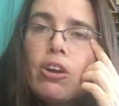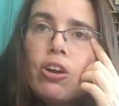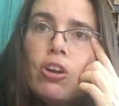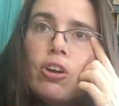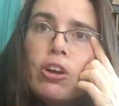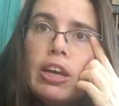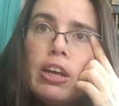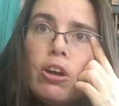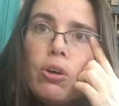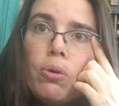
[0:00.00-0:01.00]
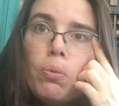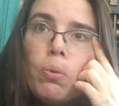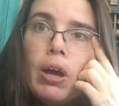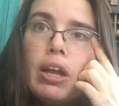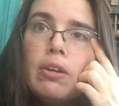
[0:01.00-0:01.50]
her kiddo
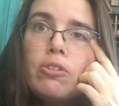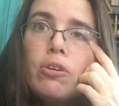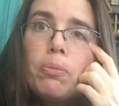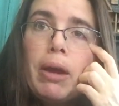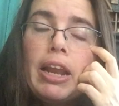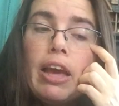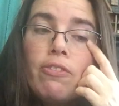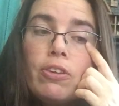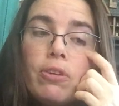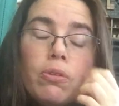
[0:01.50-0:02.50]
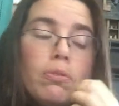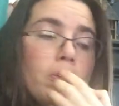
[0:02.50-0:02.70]
one, so my nephew.